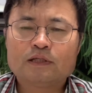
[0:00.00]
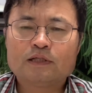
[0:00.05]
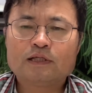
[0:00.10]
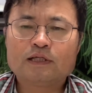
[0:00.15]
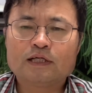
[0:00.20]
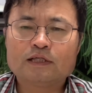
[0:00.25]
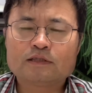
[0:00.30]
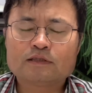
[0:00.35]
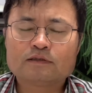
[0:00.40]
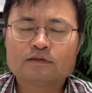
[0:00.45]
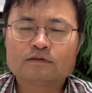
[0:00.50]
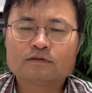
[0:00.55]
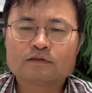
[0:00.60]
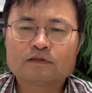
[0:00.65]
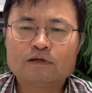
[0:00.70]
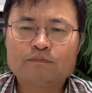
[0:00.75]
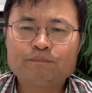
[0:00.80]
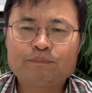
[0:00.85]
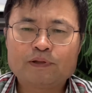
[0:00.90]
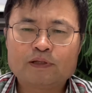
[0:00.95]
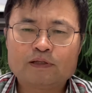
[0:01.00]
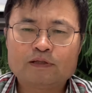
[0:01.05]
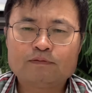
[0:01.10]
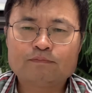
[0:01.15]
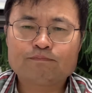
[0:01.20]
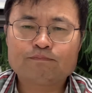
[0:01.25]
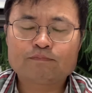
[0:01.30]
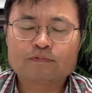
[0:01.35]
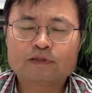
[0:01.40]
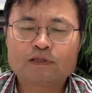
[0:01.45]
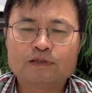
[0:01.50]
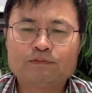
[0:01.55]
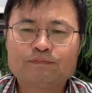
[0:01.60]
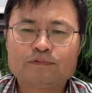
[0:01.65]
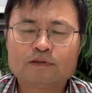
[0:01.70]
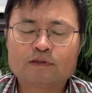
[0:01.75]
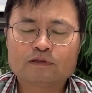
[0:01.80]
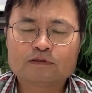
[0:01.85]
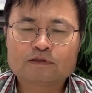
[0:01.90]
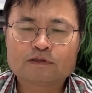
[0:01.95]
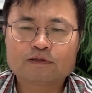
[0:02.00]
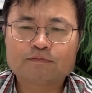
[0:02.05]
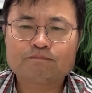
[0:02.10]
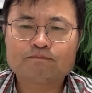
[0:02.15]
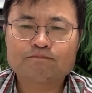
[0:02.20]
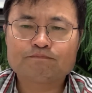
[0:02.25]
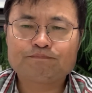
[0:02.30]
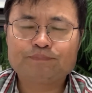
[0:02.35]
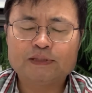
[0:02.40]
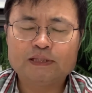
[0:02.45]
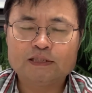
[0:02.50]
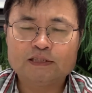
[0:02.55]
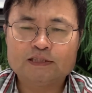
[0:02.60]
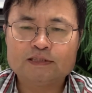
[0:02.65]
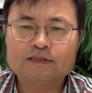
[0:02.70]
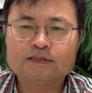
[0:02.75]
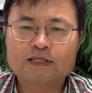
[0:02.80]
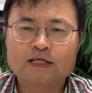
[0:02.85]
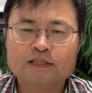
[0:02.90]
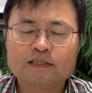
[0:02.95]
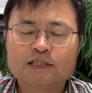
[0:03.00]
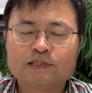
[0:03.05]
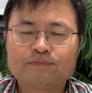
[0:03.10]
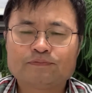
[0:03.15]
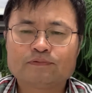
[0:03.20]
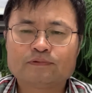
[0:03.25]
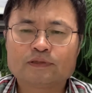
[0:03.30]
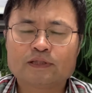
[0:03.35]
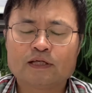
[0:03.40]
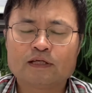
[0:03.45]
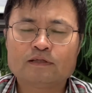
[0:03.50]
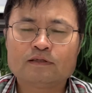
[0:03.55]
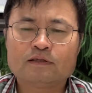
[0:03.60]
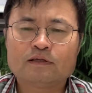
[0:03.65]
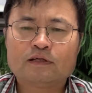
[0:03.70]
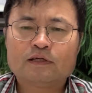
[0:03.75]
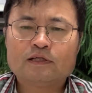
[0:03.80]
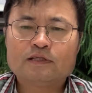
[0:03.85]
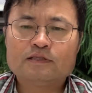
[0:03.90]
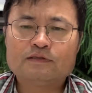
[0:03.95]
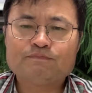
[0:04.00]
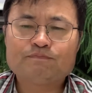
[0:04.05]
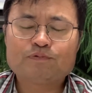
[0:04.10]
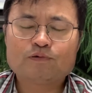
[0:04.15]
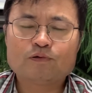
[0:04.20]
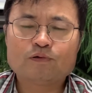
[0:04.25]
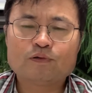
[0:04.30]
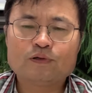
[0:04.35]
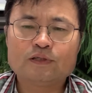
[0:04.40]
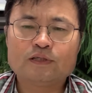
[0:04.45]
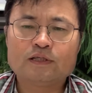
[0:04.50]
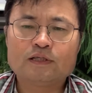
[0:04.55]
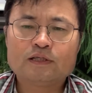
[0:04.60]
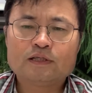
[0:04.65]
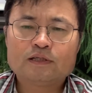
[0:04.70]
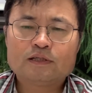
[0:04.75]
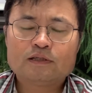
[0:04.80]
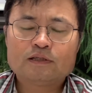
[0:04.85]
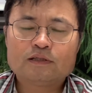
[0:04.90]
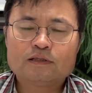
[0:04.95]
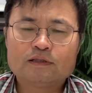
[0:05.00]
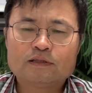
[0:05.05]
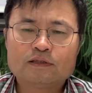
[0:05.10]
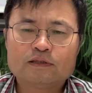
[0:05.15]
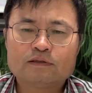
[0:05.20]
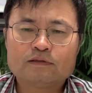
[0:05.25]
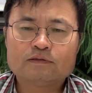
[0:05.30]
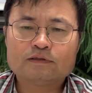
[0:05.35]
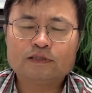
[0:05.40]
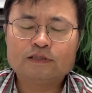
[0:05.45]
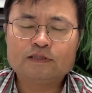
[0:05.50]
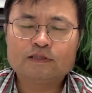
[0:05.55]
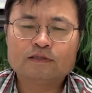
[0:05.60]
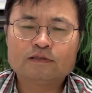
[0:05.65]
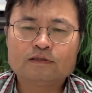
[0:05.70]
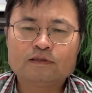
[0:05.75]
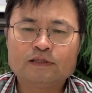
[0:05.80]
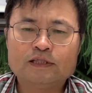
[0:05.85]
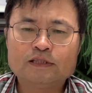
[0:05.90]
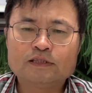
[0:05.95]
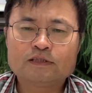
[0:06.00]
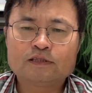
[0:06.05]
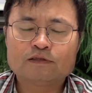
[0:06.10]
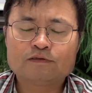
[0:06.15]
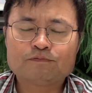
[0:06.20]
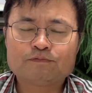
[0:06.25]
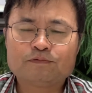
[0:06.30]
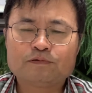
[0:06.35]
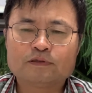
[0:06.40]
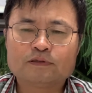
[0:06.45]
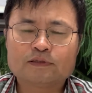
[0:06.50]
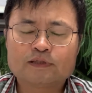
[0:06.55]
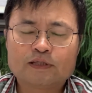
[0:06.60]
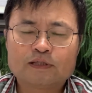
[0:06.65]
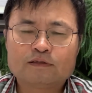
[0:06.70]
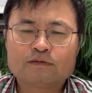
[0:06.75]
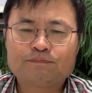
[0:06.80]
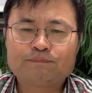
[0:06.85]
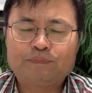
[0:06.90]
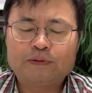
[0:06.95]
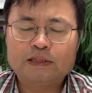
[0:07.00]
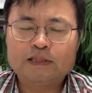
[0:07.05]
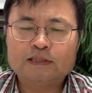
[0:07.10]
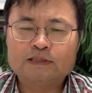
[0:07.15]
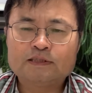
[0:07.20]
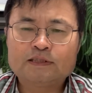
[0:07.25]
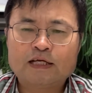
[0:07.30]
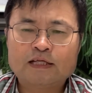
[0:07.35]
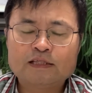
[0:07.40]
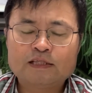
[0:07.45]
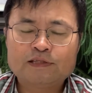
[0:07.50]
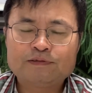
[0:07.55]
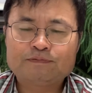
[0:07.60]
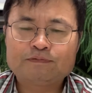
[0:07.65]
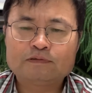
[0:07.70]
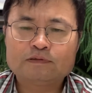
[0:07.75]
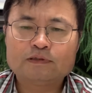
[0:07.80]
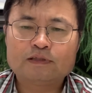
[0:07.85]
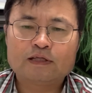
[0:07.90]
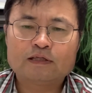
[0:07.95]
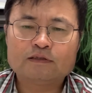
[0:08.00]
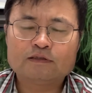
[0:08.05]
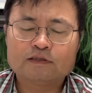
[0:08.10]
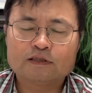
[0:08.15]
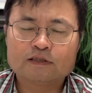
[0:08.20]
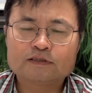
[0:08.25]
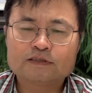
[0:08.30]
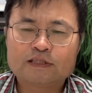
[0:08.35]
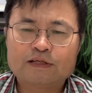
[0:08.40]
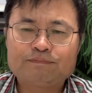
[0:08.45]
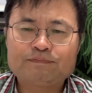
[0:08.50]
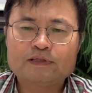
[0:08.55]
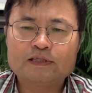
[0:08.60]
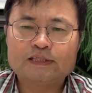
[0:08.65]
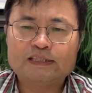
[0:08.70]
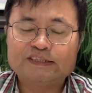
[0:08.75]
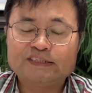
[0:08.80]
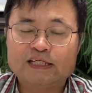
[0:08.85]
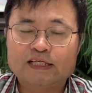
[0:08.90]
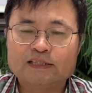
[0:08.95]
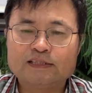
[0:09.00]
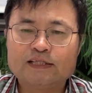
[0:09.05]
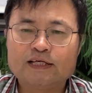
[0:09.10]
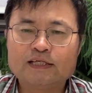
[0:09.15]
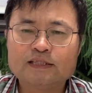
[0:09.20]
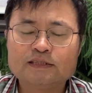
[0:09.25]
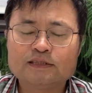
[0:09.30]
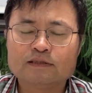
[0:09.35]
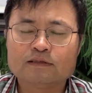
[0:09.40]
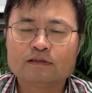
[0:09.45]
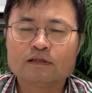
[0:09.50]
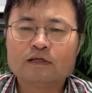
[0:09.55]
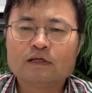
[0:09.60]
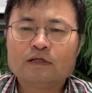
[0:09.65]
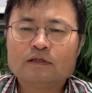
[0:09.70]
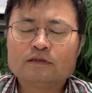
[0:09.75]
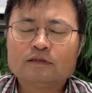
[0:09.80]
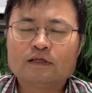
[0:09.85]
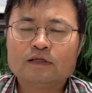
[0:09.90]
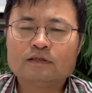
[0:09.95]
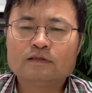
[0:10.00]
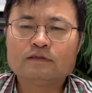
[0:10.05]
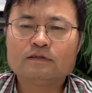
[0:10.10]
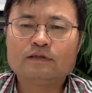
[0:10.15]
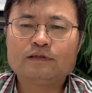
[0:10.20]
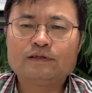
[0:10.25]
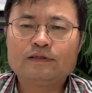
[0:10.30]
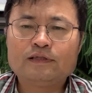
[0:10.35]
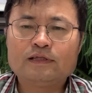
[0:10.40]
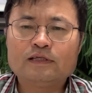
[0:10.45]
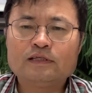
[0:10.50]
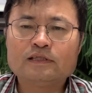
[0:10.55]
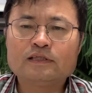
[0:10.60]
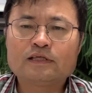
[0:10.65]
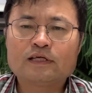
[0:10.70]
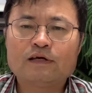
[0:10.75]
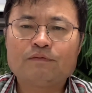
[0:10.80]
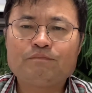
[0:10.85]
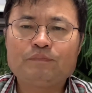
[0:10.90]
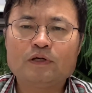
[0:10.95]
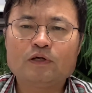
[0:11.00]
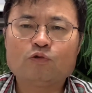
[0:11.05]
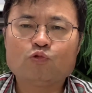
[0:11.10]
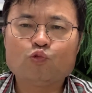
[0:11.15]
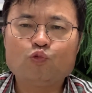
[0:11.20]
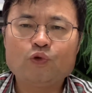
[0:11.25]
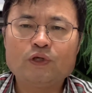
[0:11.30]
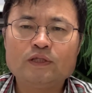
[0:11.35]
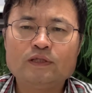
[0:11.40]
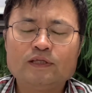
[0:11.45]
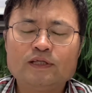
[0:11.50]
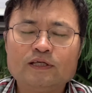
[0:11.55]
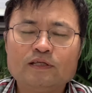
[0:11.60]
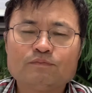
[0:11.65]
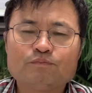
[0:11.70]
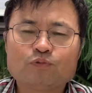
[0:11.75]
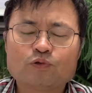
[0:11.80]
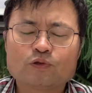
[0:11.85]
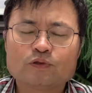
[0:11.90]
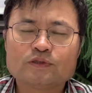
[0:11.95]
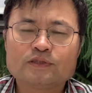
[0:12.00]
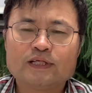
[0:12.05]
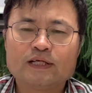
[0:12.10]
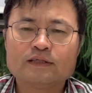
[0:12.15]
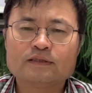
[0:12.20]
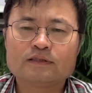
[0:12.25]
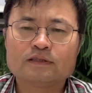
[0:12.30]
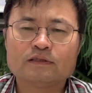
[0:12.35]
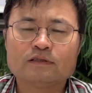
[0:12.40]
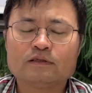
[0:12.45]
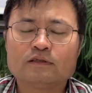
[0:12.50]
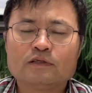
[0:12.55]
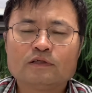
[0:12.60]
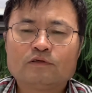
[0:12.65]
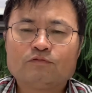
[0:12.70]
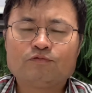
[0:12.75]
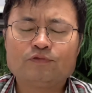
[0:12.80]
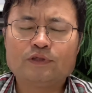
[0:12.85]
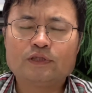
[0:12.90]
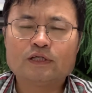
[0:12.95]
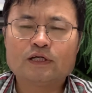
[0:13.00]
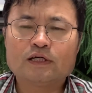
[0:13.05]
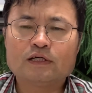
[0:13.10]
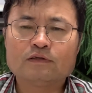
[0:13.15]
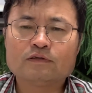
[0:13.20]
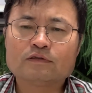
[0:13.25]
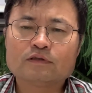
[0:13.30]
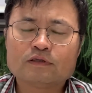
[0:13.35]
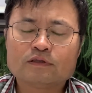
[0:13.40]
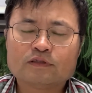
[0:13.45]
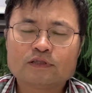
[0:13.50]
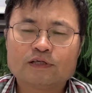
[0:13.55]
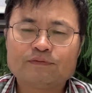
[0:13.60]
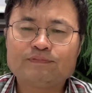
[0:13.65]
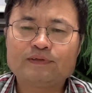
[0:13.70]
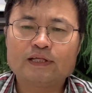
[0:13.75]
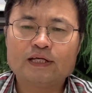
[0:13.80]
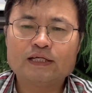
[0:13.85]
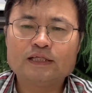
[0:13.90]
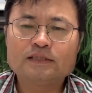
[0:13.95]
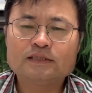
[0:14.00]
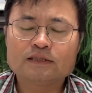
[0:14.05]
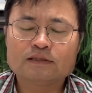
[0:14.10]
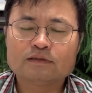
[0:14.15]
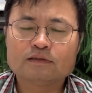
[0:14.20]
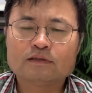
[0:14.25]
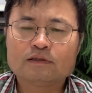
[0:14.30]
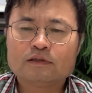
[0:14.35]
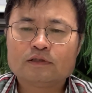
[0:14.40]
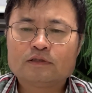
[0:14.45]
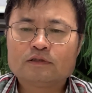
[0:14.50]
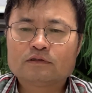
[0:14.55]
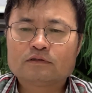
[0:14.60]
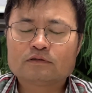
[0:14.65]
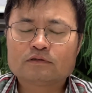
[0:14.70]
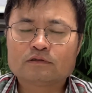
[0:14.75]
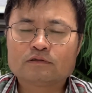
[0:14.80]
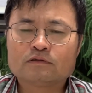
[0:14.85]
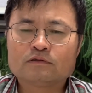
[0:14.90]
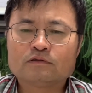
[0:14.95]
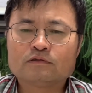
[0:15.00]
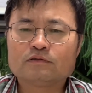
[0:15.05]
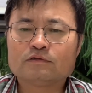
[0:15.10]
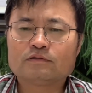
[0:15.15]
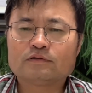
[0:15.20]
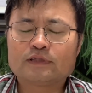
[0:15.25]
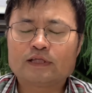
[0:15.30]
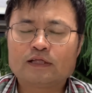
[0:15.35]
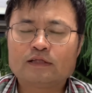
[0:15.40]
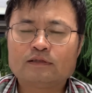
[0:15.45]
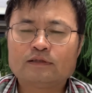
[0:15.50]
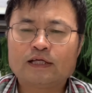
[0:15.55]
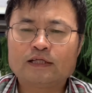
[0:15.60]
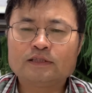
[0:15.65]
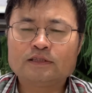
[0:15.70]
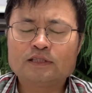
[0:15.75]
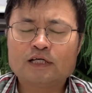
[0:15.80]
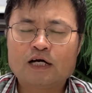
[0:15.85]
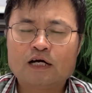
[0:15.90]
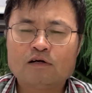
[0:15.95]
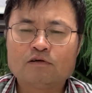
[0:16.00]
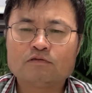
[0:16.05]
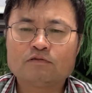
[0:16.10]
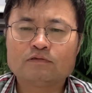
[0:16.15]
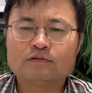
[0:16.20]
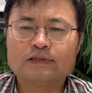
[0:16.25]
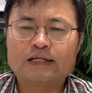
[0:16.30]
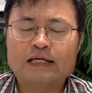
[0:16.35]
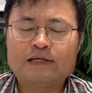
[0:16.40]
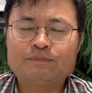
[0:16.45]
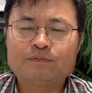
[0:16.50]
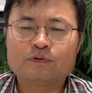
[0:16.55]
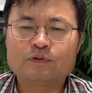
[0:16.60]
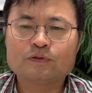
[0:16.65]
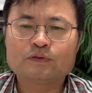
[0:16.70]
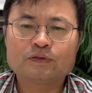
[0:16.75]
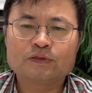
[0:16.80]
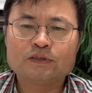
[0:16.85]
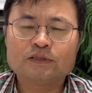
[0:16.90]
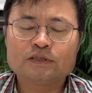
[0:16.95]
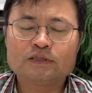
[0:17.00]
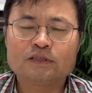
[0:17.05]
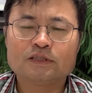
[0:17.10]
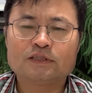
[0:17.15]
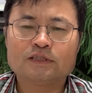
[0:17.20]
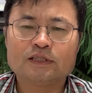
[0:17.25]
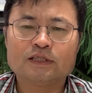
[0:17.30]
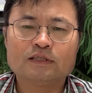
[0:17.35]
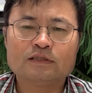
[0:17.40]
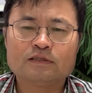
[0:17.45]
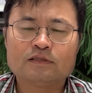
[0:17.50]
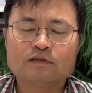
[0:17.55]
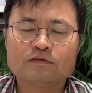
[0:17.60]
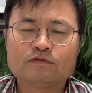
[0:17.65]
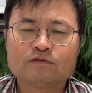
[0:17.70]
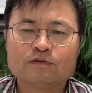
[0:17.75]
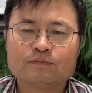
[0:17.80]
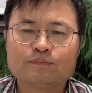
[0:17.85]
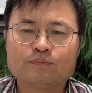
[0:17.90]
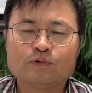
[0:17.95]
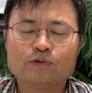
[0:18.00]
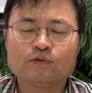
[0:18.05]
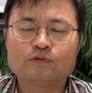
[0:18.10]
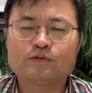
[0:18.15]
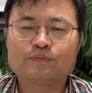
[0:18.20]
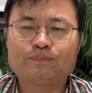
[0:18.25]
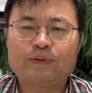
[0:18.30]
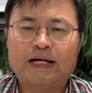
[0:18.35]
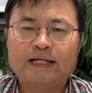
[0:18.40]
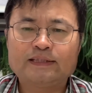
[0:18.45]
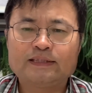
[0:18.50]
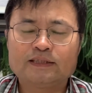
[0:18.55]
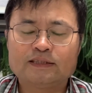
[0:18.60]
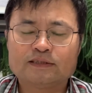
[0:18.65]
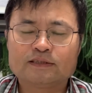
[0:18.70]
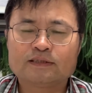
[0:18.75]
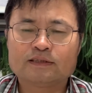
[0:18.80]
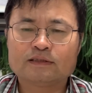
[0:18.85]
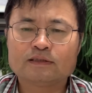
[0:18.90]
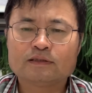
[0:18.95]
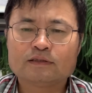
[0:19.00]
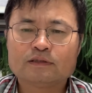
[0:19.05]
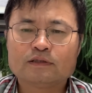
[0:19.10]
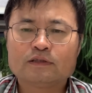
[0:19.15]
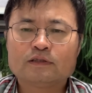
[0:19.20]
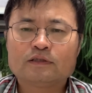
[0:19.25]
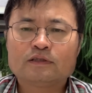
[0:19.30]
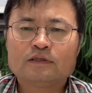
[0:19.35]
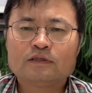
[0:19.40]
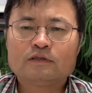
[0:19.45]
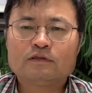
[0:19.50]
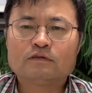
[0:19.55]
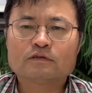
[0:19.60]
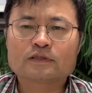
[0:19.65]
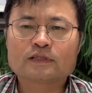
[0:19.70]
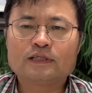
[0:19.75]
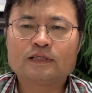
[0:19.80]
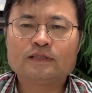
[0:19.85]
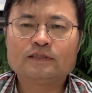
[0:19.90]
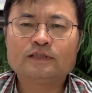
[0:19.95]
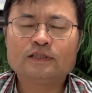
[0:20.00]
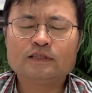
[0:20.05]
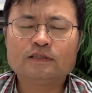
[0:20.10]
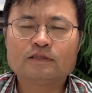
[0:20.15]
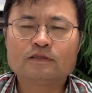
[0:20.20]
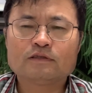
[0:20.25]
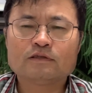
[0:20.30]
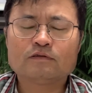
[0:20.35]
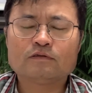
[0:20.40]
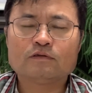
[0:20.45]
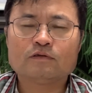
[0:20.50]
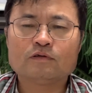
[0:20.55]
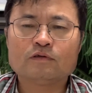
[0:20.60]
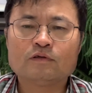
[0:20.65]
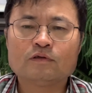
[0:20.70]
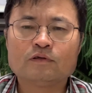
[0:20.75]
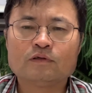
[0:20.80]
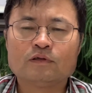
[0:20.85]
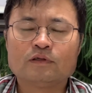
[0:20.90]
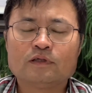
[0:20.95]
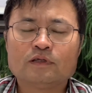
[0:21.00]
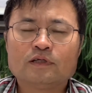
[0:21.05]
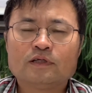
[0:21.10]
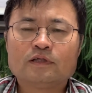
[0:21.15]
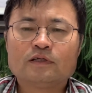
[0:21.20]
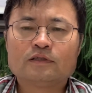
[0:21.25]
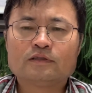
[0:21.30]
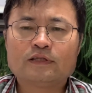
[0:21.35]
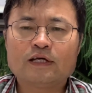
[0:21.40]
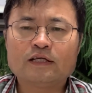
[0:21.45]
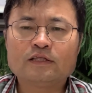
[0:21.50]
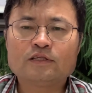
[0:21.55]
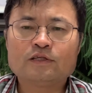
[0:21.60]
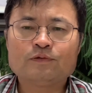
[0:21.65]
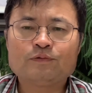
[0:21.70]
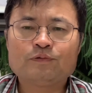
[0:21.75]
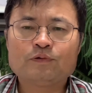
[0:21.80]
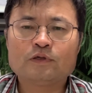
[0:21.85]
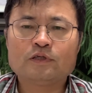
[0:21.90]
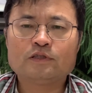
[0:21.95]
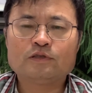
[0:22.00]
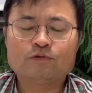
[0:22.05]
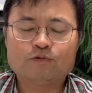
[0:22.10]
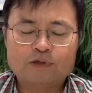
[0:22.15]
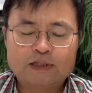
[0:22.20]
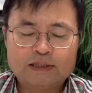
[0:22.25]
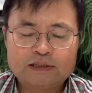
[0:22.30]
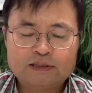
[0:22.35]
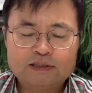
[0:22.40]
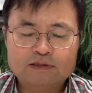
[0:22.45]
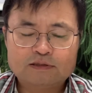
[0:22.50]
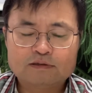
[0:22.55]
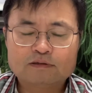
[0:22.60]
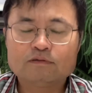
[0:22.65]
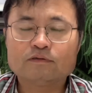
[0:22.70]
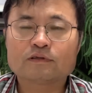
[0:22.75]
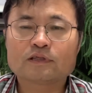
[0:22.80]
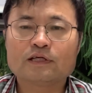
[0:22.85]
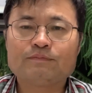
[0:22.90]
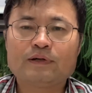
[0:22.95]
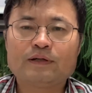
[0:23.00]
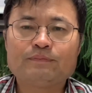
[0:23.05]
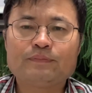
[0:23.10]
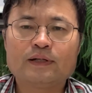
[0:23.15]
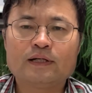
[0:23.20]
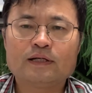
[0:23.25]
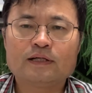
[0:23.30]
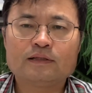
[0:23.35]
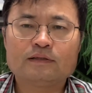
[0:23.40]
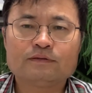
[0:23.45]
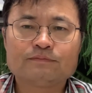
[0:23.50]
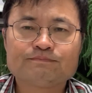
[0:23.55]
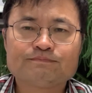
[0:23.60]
Like company give us some big incentive, then employee in return for that big incentive, then accept the resignation. Then it can be a win-win process without termination. So that is how labor attorney suggests to both parties. Okay, this is all. Thank you for your watching. Okay, bye bye.